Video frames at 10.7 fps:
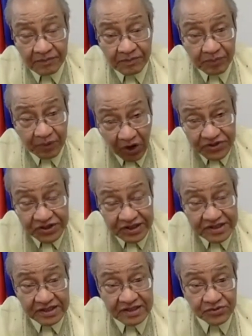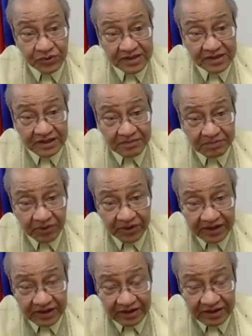process, as well as an
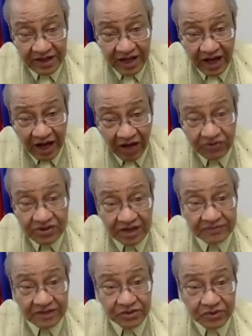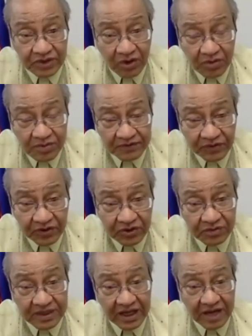important outcome that we're hoping for, to
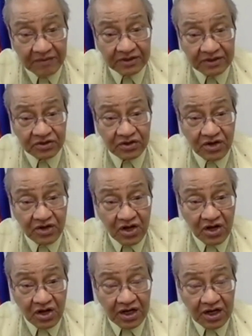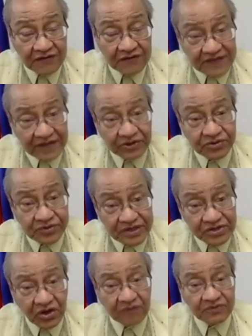be able to, if not to
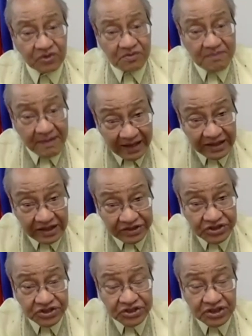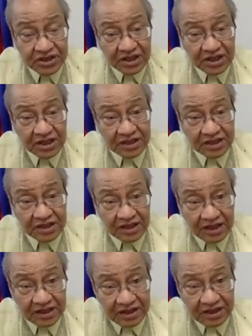resolve, to manage
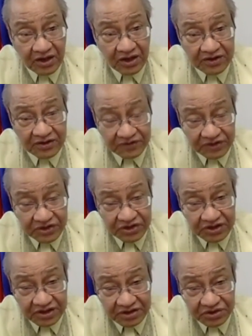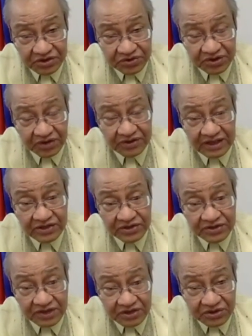the controversial issues, the contentious
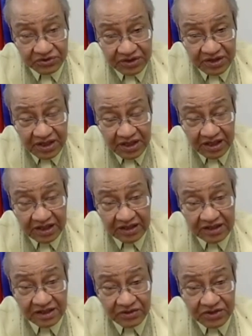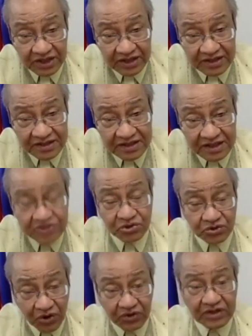issues in the South China Sea. It's to
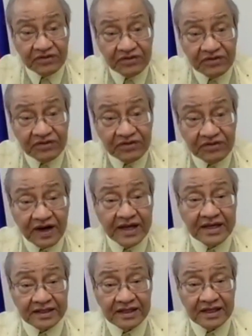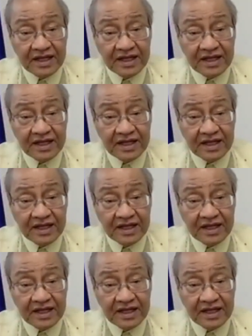codify it.